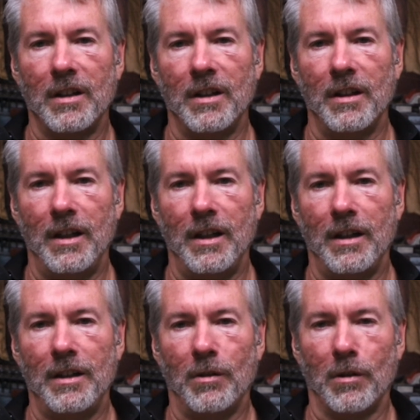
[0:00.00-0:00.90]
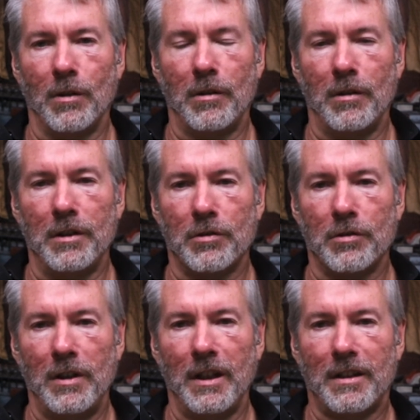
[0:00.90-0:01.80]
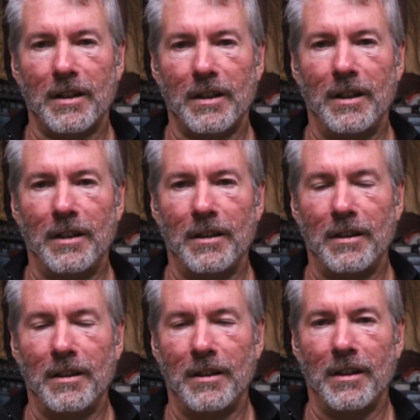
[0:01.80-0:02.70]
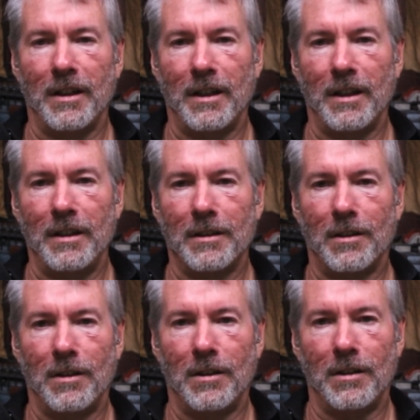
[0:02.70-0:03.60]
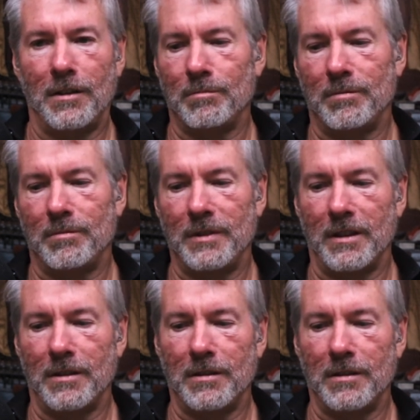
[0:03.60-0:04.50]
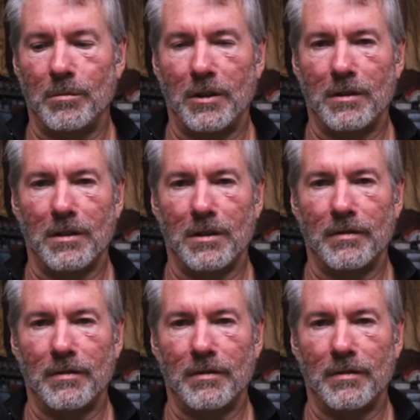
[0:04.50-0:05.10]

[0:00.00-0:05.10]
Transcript: and order a drink, and then I call, the Bureau of